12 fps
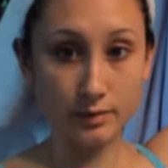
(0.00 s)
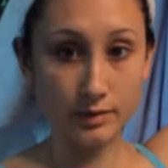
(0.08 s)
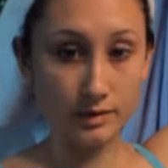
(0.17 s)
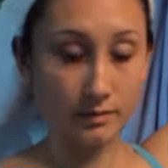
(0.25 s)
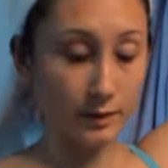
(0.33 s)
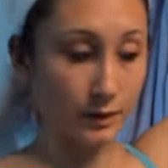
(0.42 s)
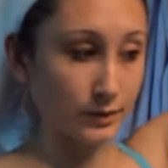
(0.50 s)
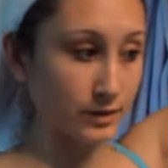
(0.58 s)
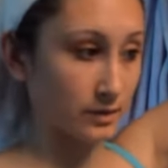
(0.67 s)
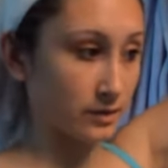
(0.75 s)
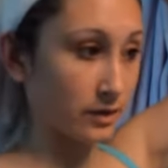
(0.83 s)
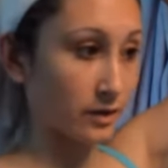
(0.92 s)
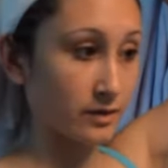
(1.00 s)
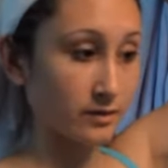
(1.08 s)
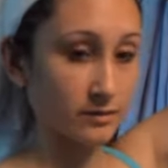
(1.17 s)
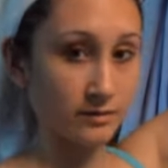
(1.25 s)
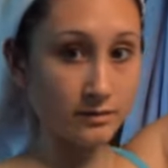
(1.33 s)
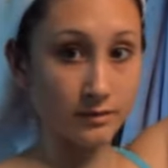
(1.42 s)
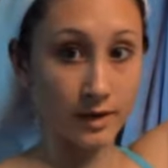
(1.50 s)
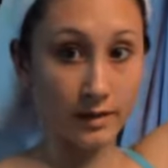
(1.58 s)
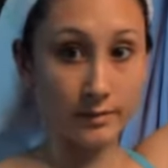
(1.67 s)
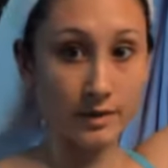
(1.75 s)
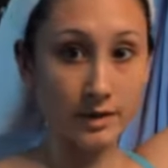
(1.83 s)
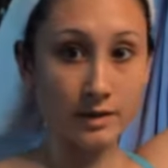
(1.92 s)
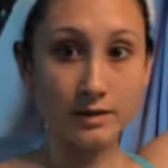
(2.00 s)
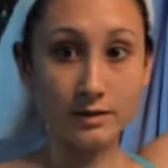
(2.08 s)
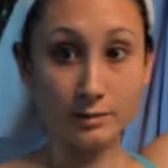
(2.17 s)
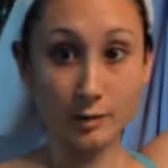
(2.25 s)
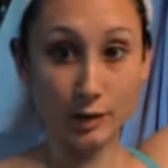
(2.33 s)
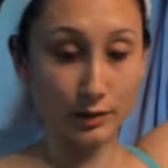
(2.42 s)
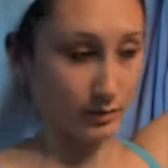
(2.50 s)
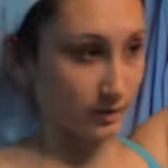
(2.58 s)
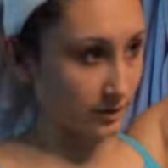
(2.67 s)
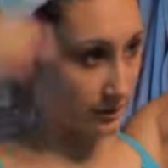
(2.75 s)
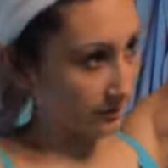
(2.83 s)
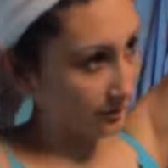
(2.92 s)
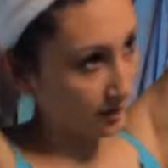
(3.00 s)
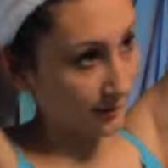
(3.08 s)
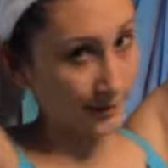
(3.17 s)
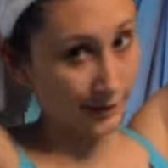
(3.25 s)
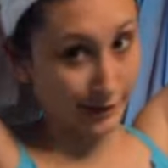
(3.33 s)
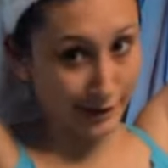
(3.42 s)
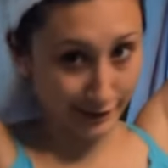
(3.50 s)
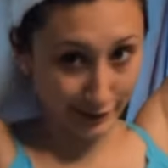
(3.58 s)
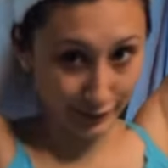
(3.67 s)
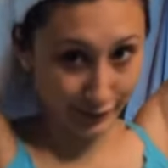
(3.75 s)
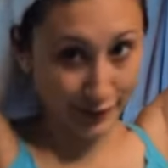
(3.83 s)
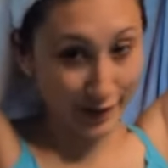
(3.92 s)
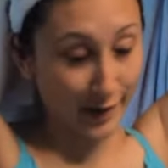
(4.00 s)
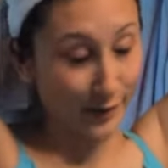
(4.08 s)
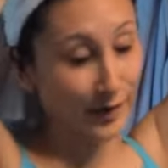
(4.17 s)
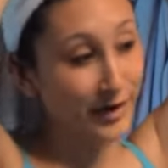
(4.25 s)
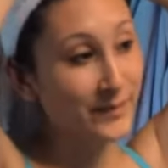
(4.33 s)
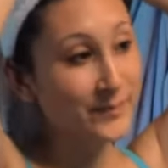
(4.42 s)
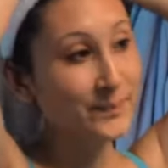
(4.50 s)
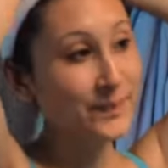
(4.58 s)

put some lotion on, and grab some clothes so I'm not naked on camera.